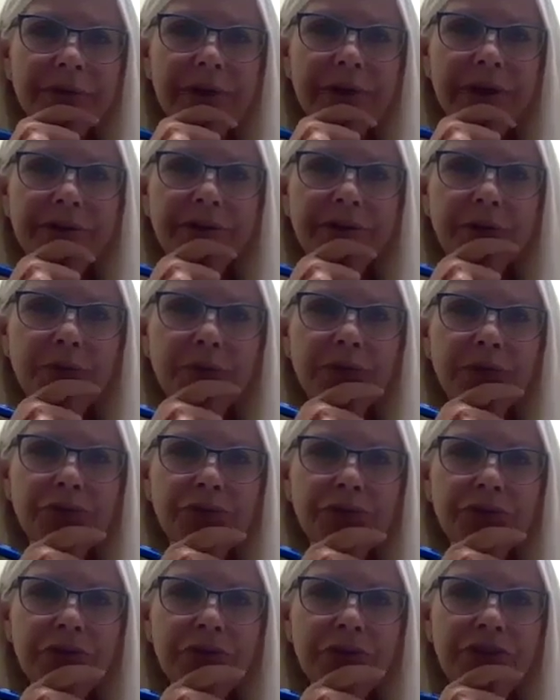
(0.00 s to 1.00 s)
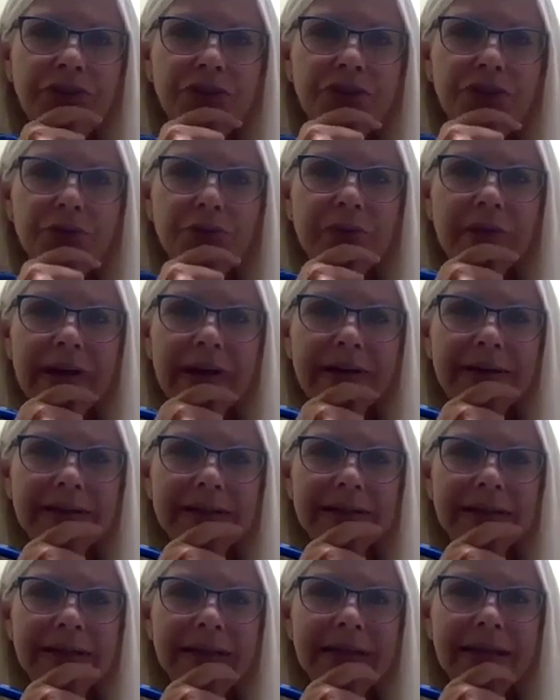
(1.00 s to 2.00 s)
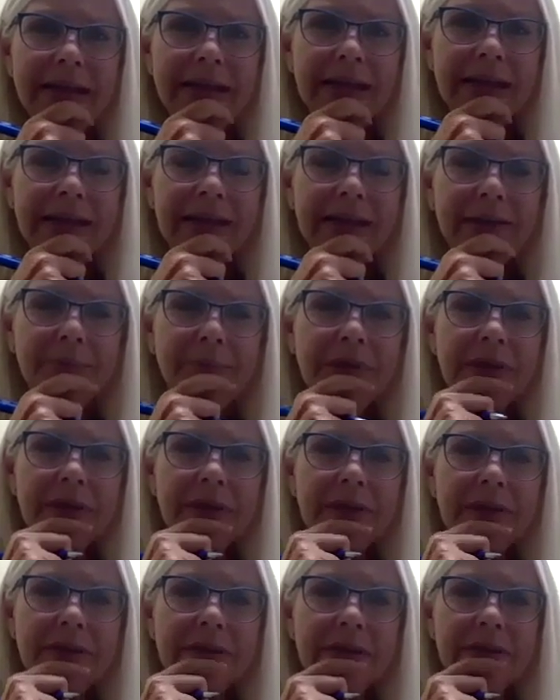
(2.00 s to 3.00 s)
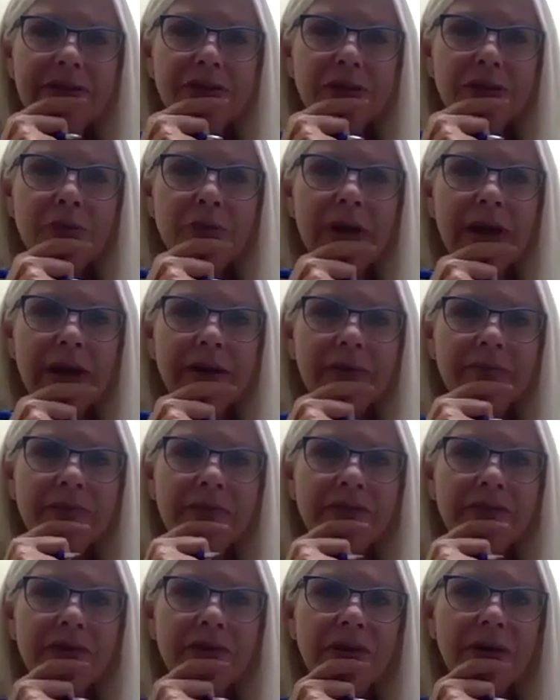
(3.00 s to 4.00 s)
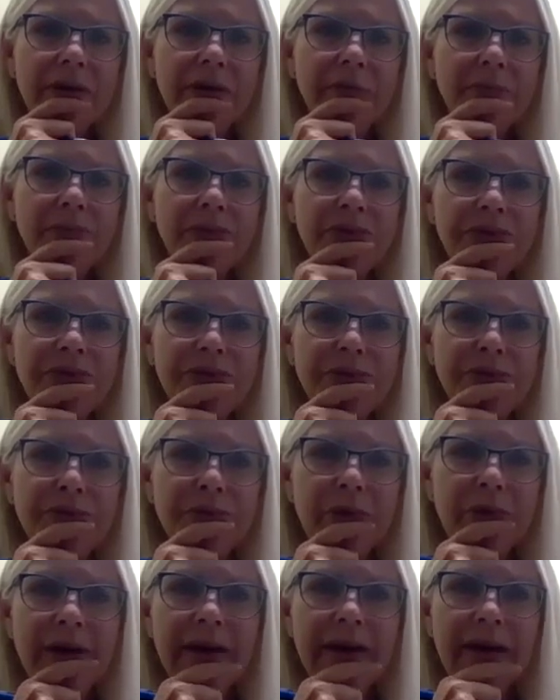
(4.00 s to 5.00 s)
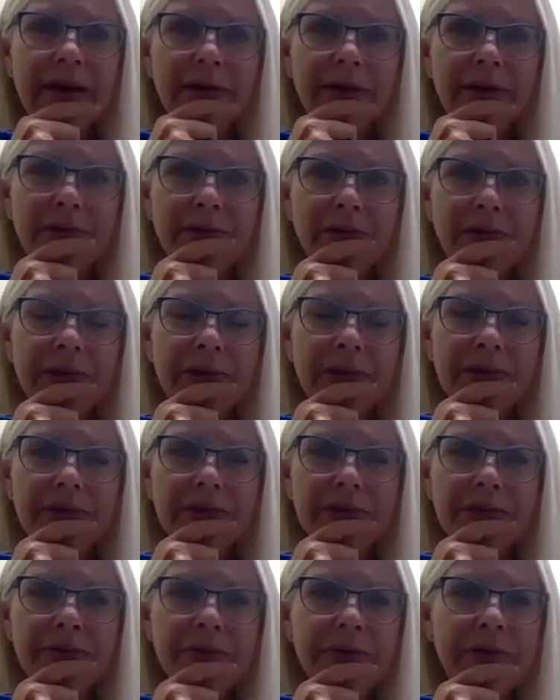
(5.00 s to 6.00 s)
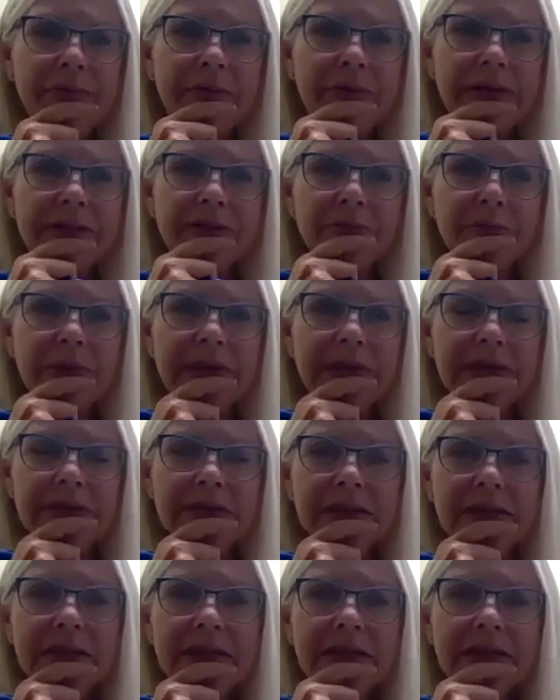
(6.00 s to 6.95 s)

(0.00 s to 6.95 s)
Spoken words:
I don't usually do that because I don't have the time to look at 30 resumes.